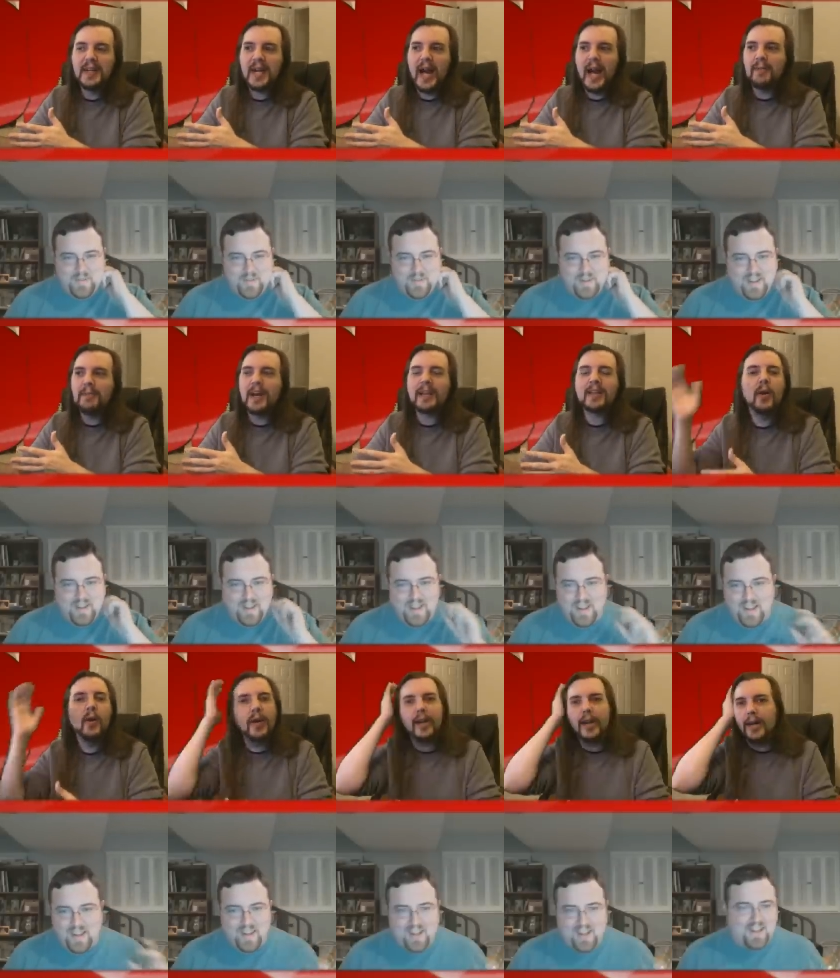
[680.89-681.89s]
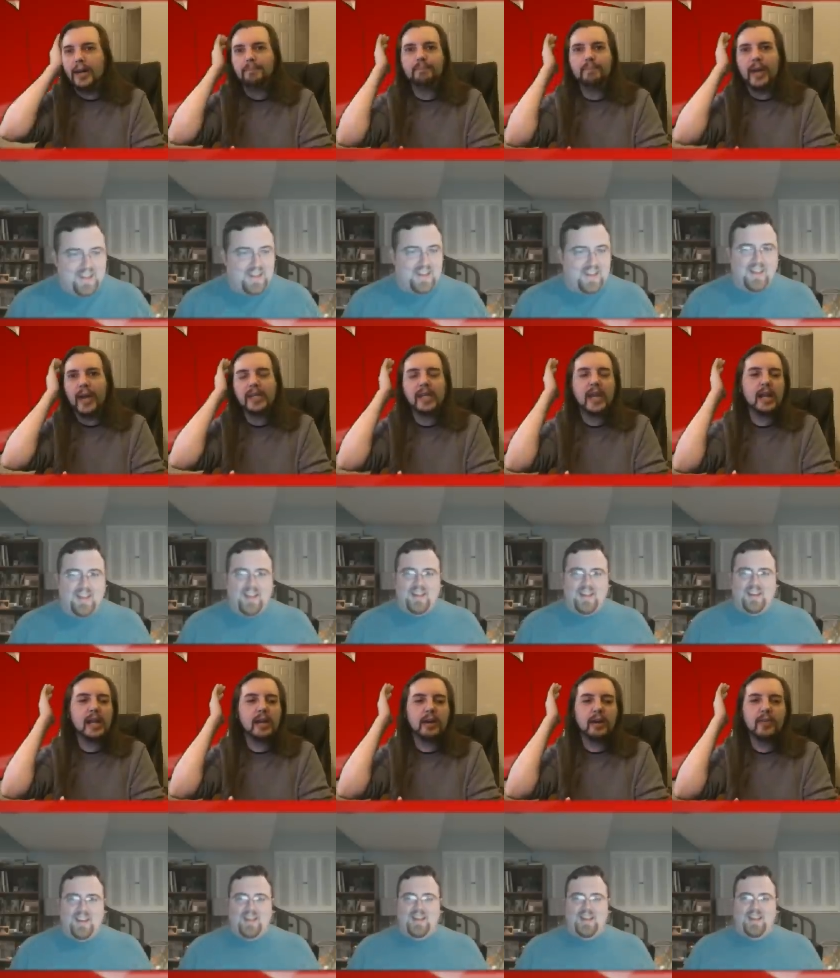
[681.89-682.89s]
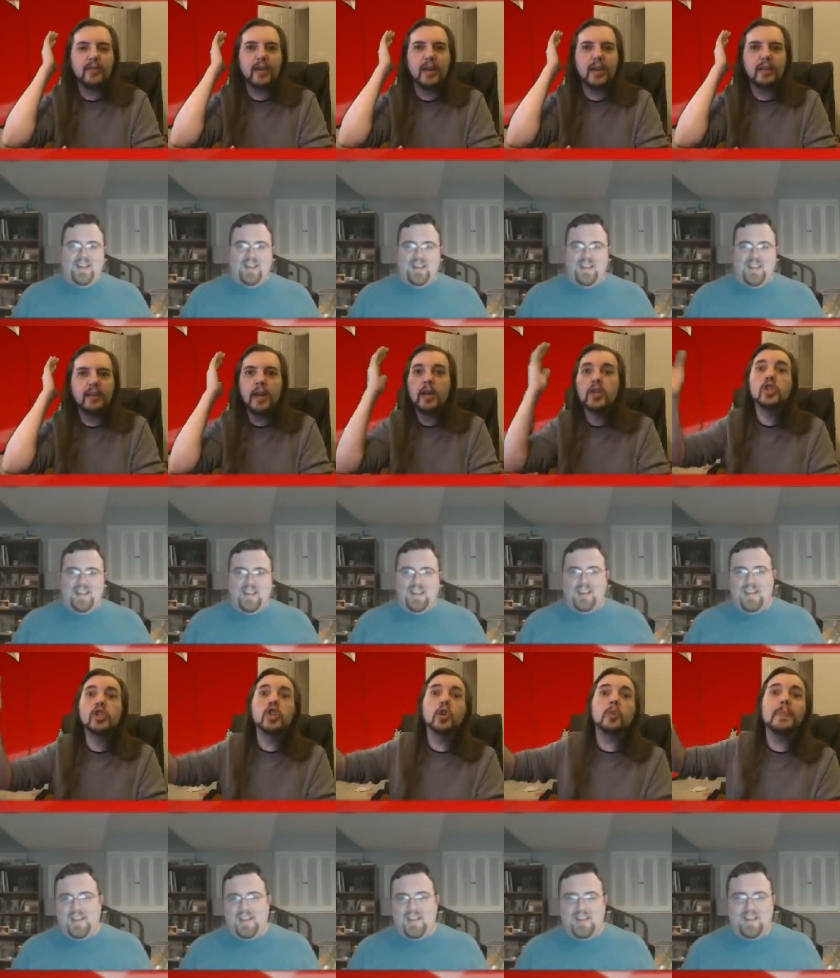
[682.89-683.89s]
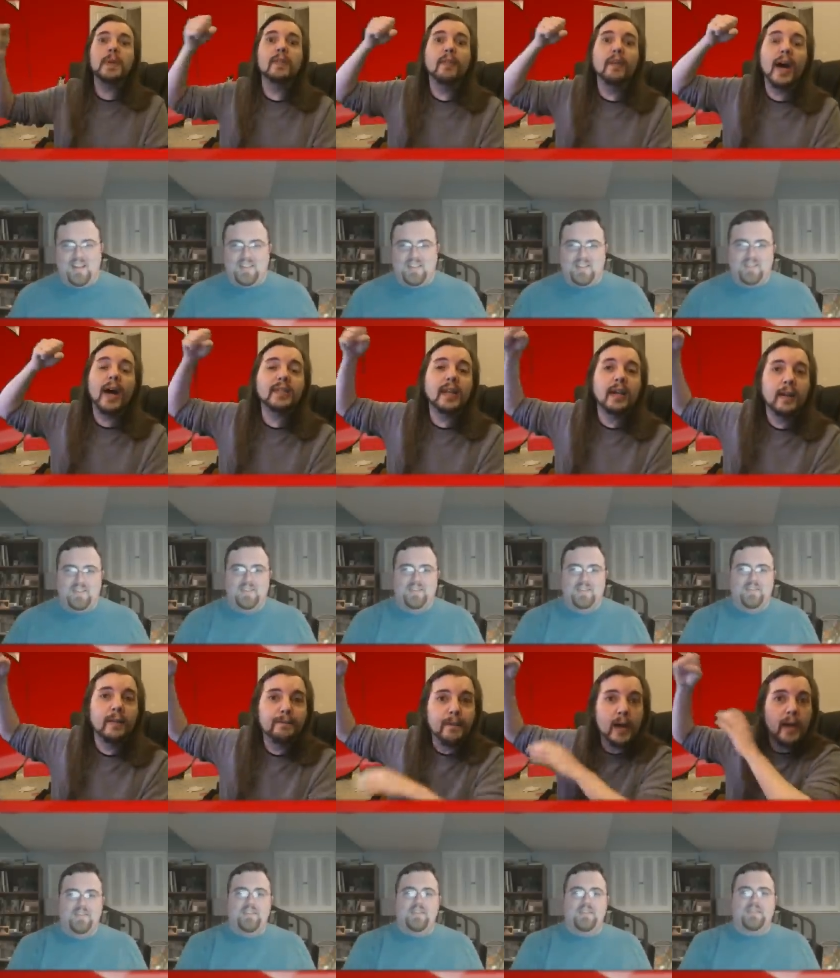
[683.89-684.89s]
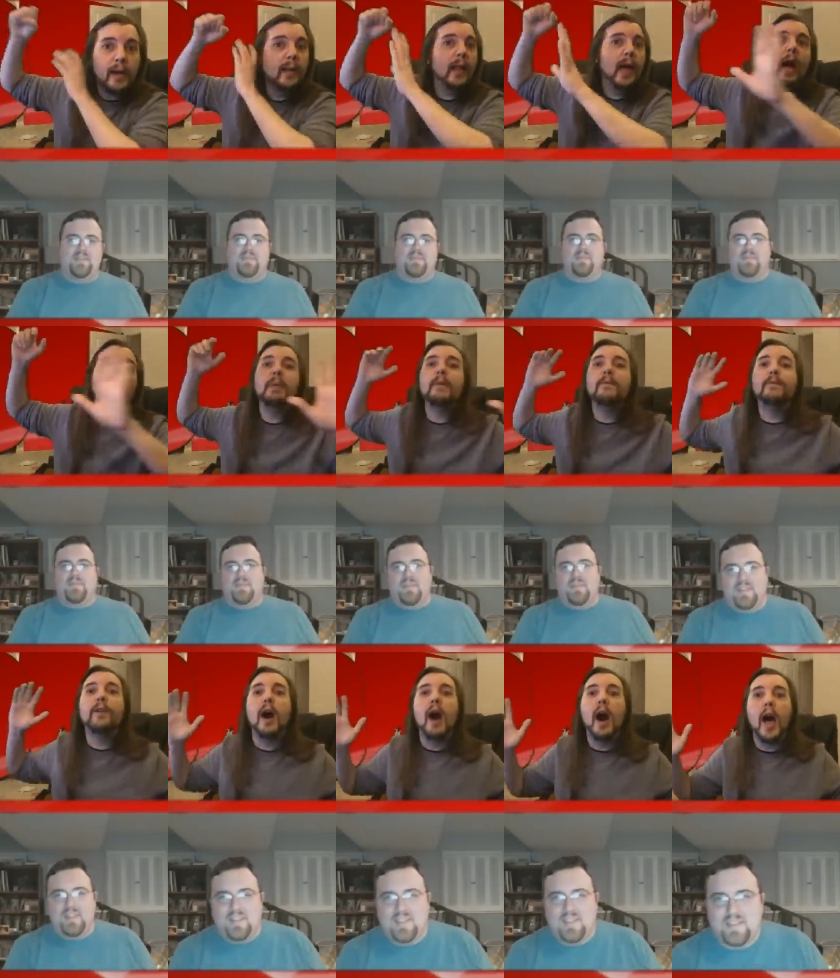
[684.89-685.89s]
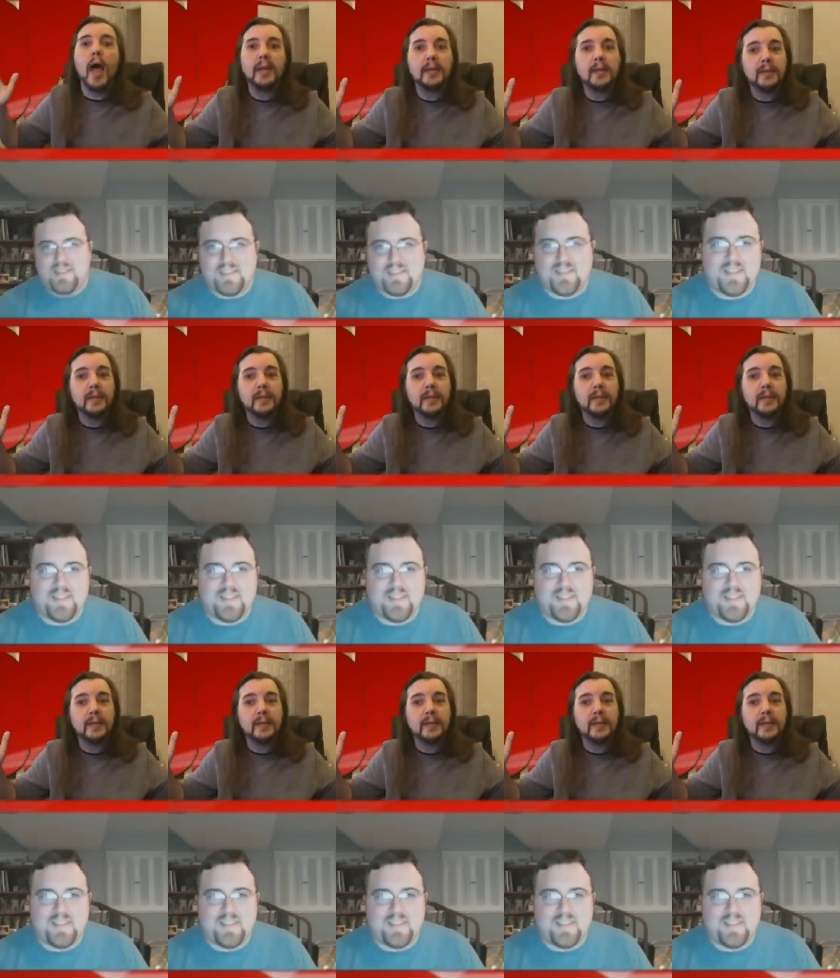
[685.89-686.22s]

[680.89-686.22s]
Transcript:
Speaker 1: I'm not going up. Oh, I can't hear anything. Shoot me the vodka in a funnel. I'll be fine.